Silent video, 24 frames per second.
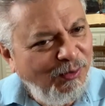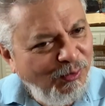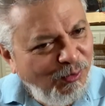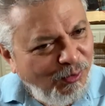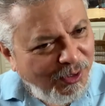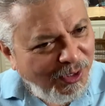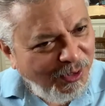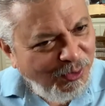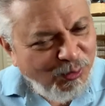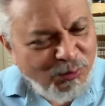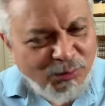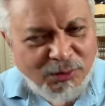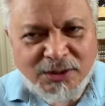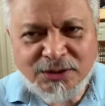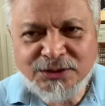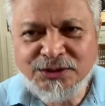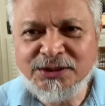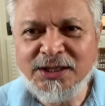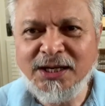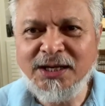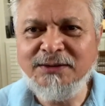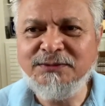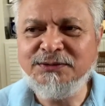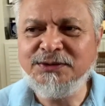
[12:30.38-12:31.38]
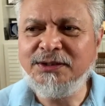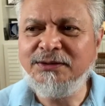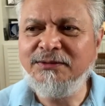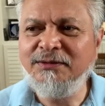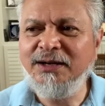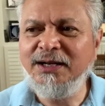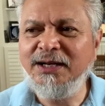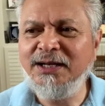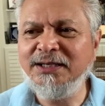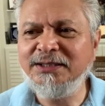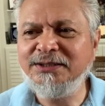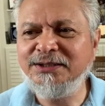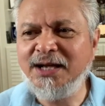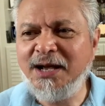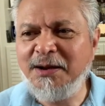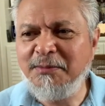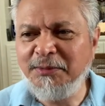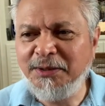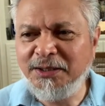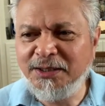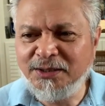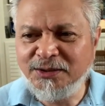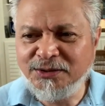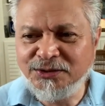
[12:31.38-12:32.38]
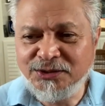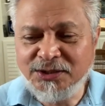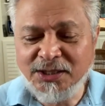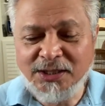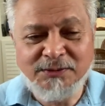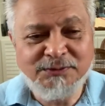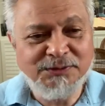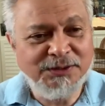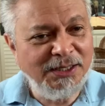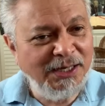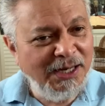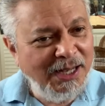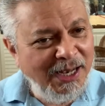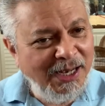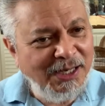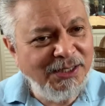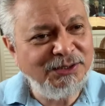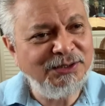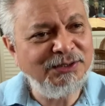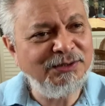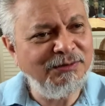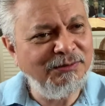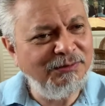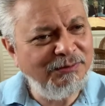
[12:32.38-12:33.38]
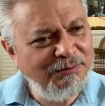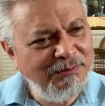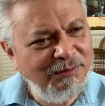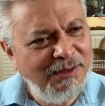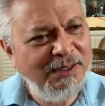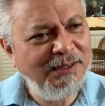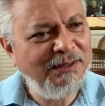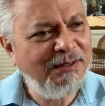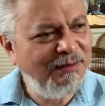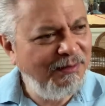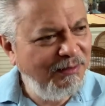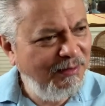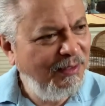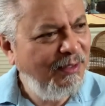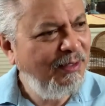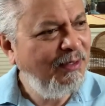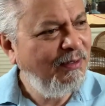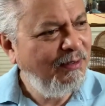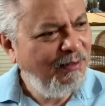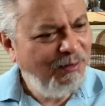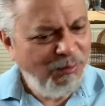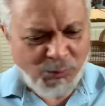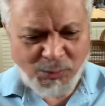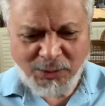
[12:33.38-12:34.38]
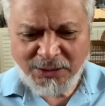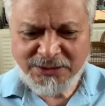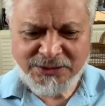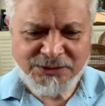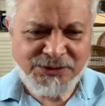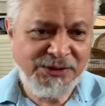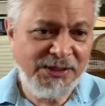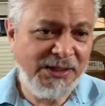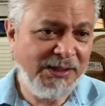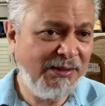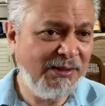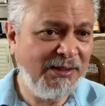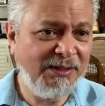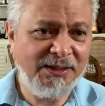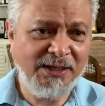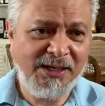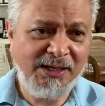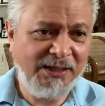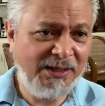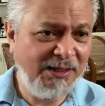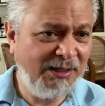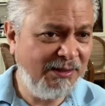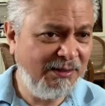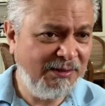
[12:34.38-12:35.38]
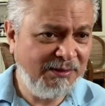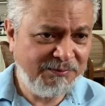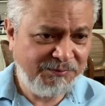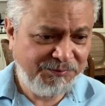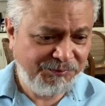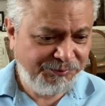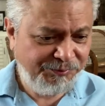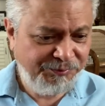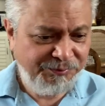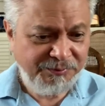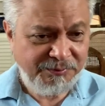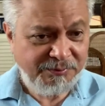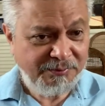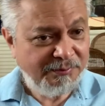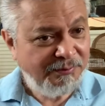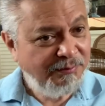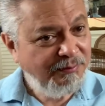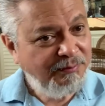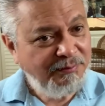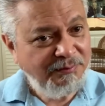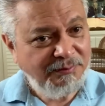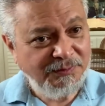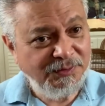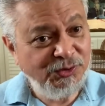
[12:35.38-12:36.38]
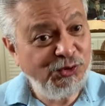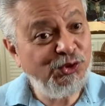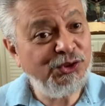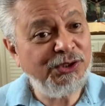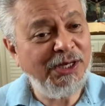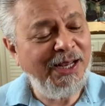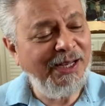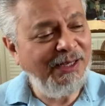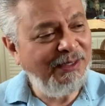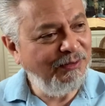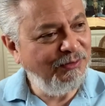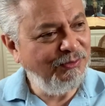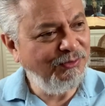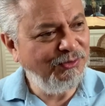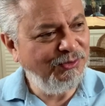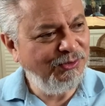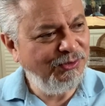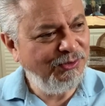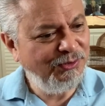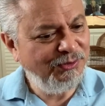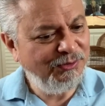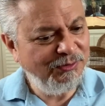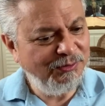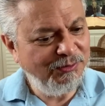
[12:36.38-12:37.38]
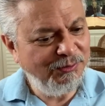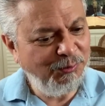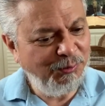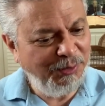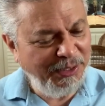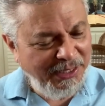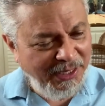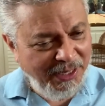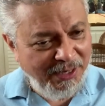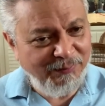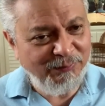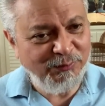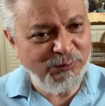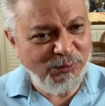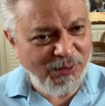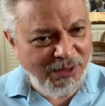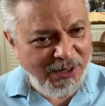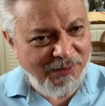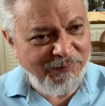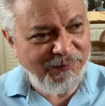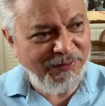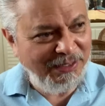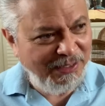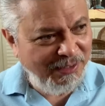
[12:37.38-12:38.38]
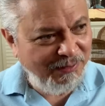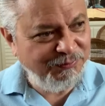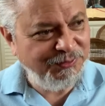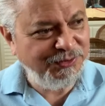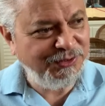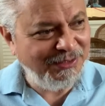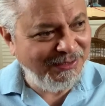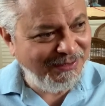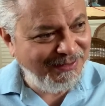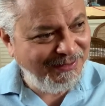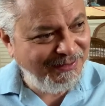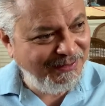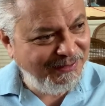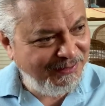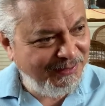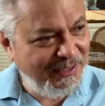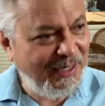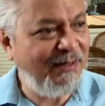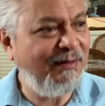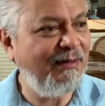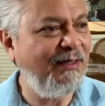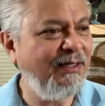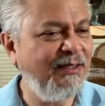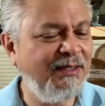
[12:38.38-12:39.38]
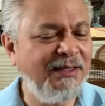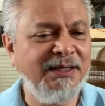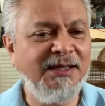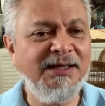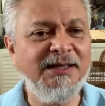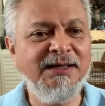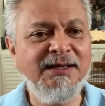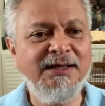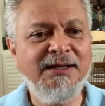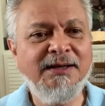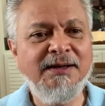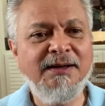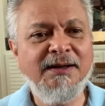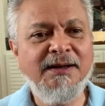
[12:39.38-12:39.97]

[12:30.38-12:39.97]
Look into ourselves and really examine ourselves and ask, what, what is it that I can change? We have to have enough sincerity